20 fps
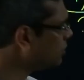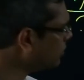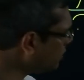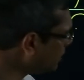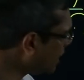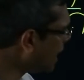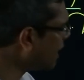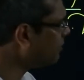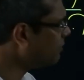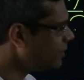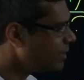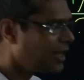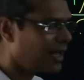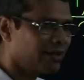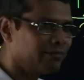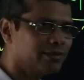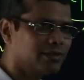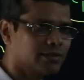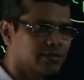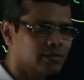So that will
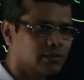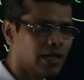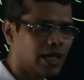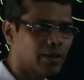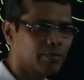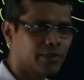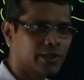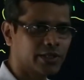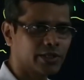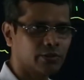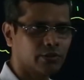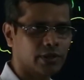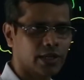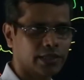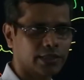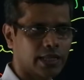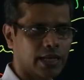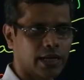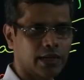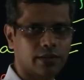have its amplitude
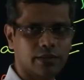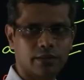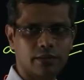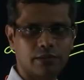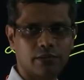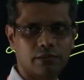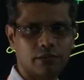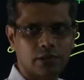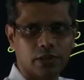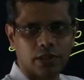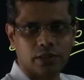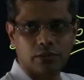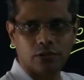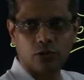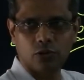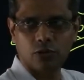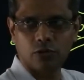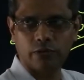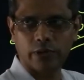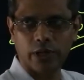like that. So there is
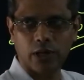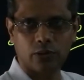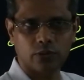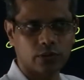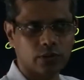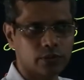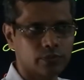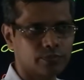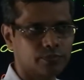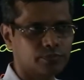no way out.